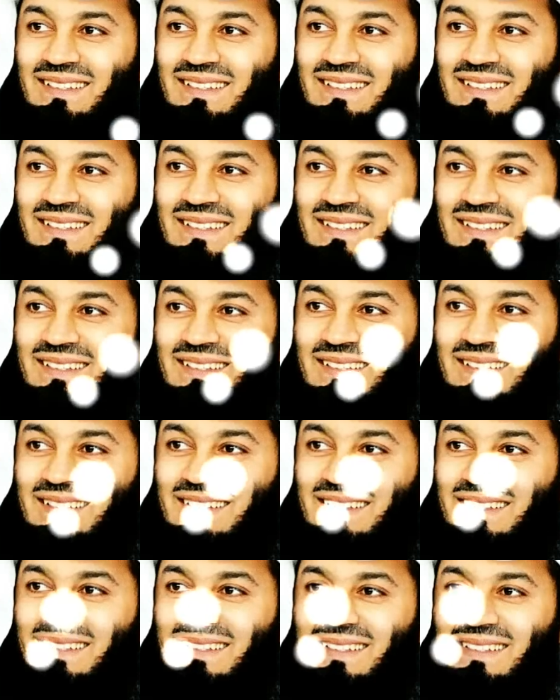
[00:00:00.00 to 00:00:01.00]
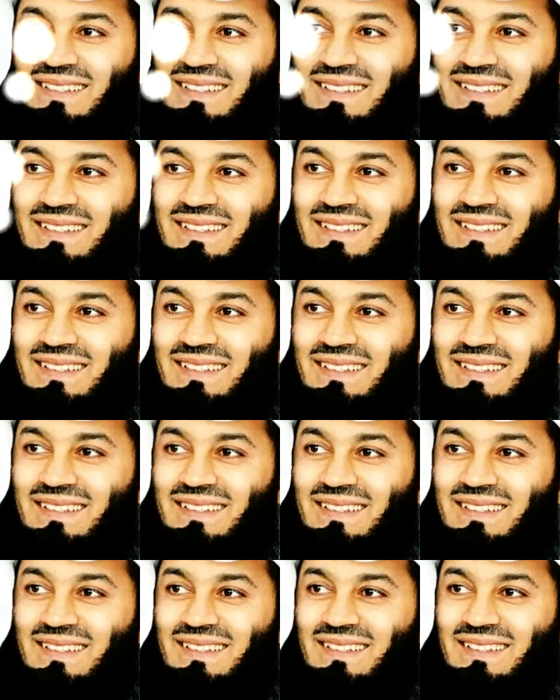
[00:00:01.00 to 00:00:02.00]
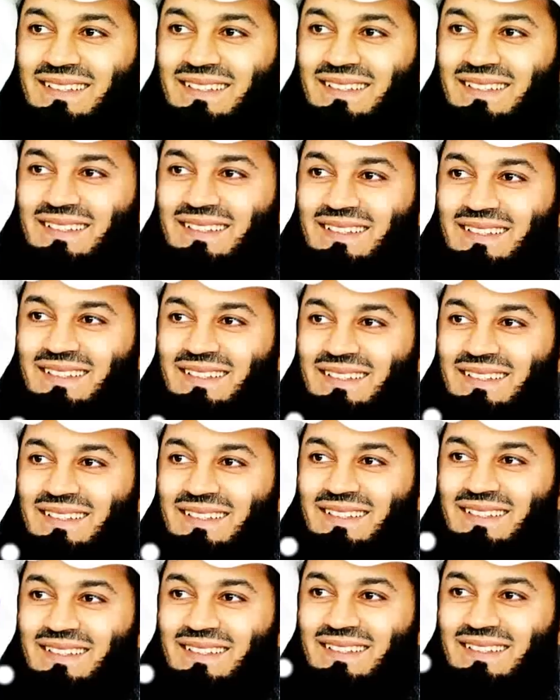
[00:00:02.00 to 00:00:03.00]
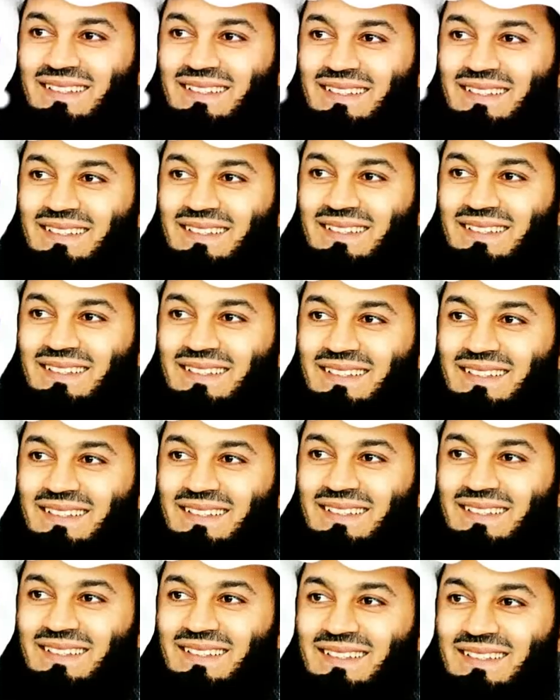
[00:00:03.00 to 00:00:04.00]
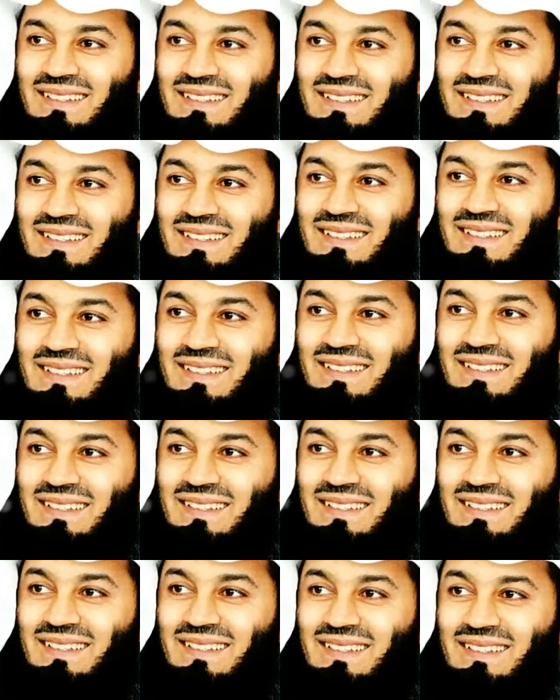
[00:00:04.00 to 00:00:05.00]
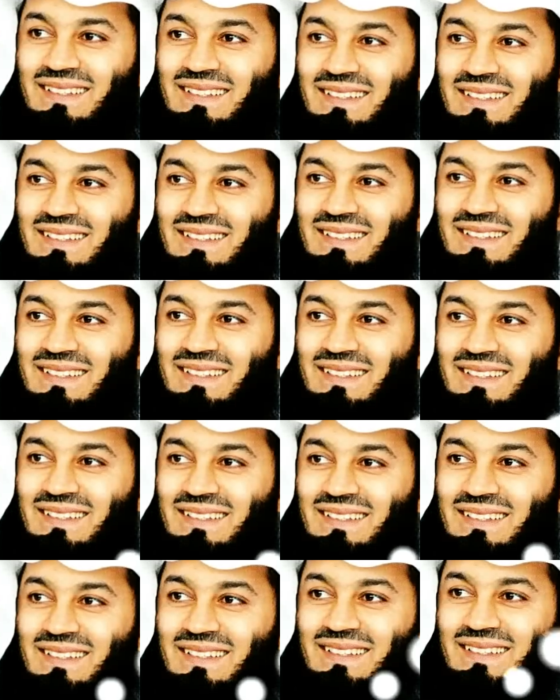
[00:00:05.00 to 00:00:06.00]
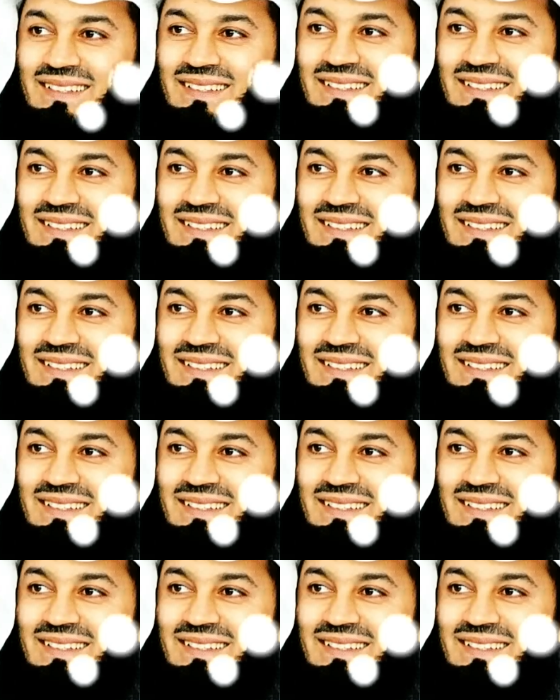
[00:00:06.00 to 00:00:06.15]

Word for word: So, Imagine on that day when it's the day of exposure, everything's going to come to the fore.